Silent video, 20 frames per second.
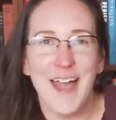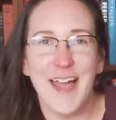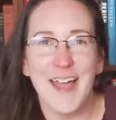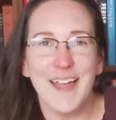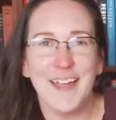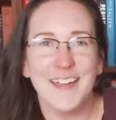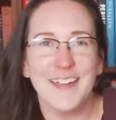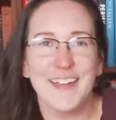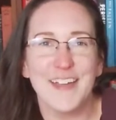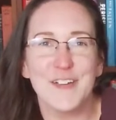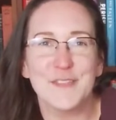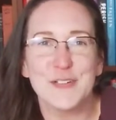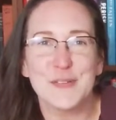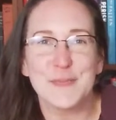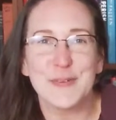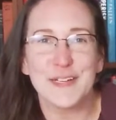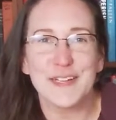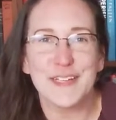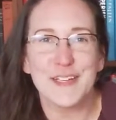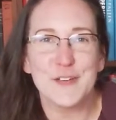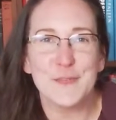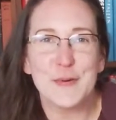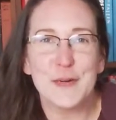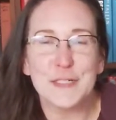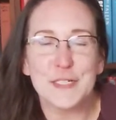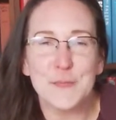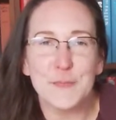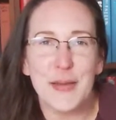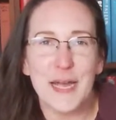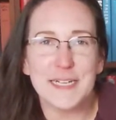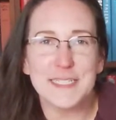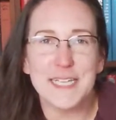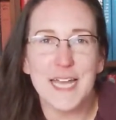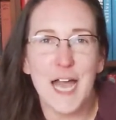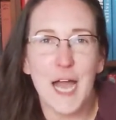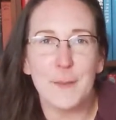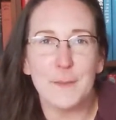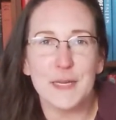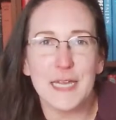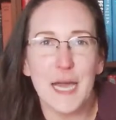Hi everybody, welcome back to
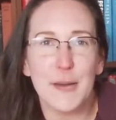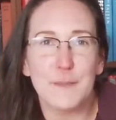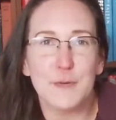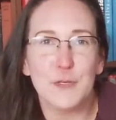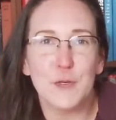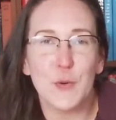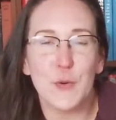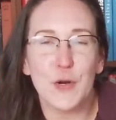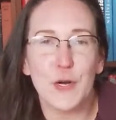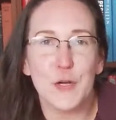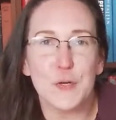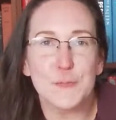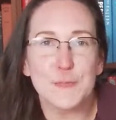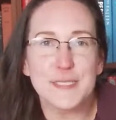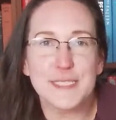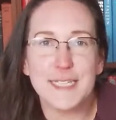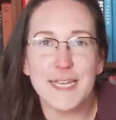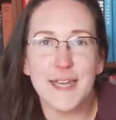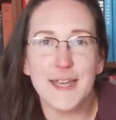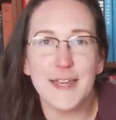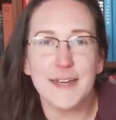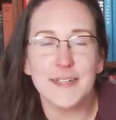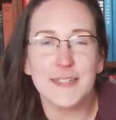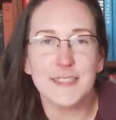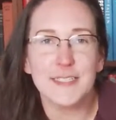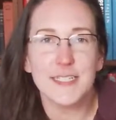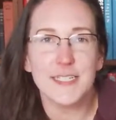Happy Apple Core Homestead.